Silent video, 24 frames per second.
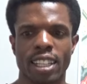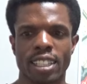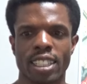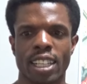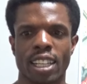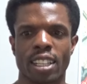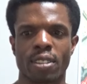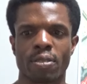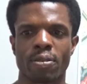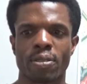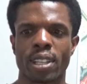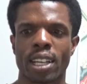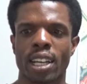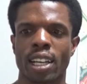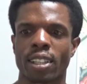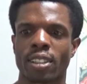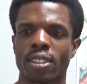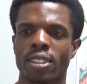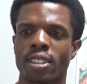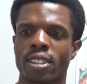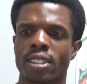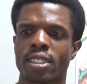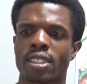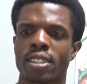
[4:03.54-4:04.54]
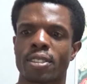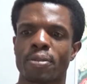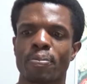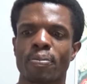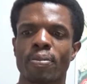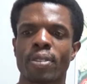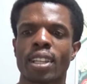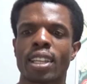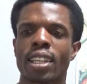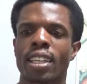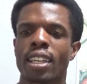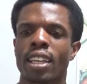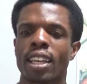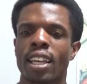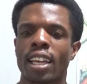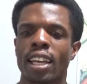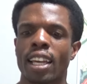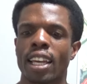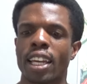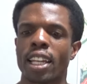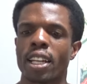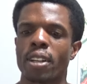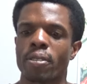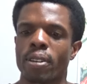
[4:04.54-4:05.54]
that's how the flag looks.
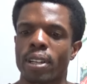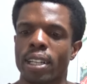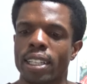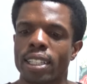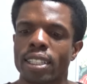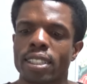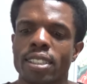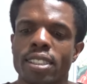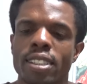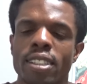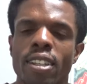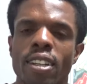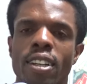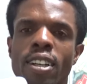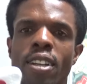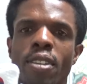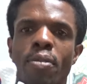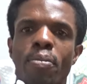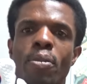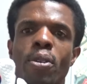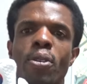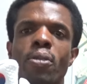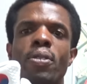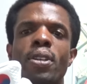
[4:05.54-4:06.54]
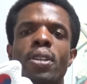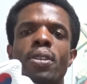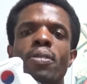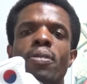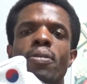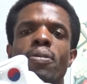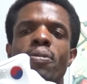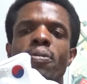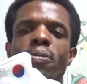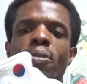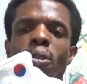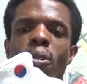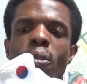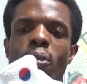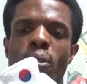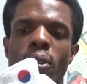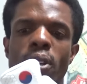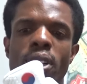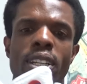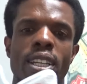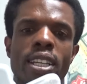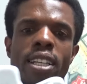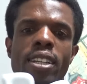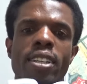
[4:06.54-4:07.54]
Anyways, moving
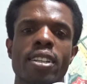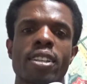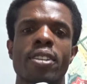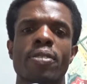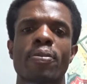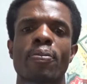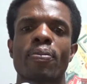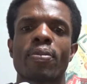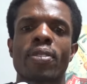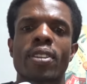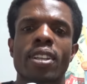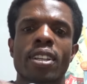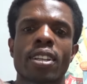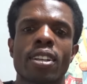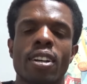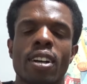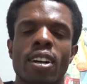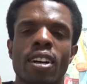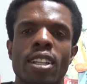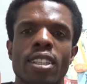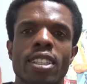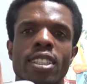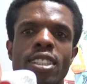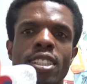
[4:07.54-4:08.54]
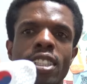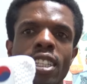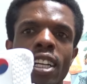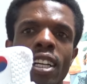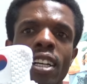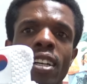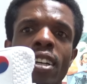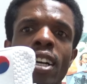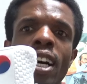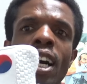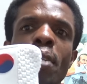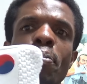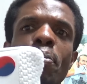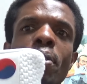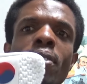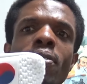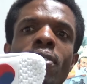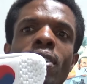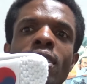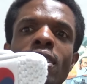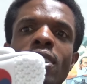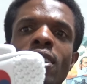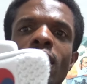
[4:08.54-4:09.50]
forward here, on the top of the